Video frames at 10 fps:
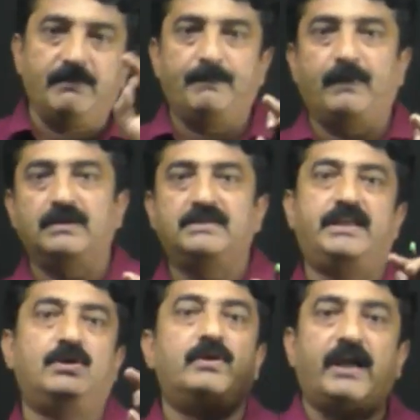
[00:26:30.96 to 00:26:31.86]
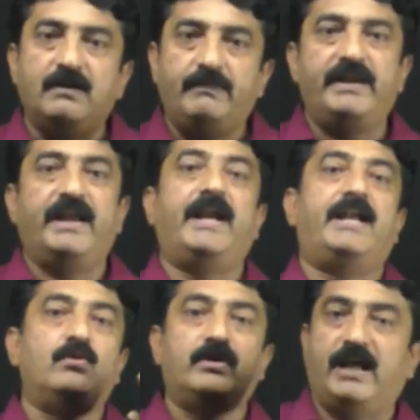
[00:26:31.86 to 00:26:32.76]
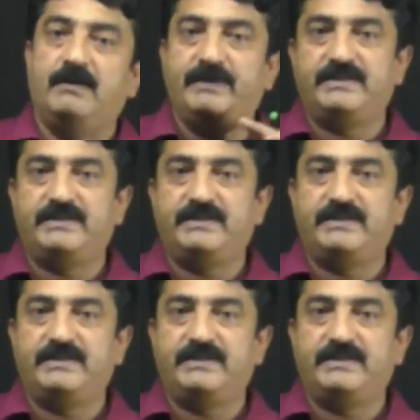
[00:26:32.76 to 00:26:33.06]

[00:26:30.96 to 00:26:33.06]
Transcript: be positive, can be negative, can be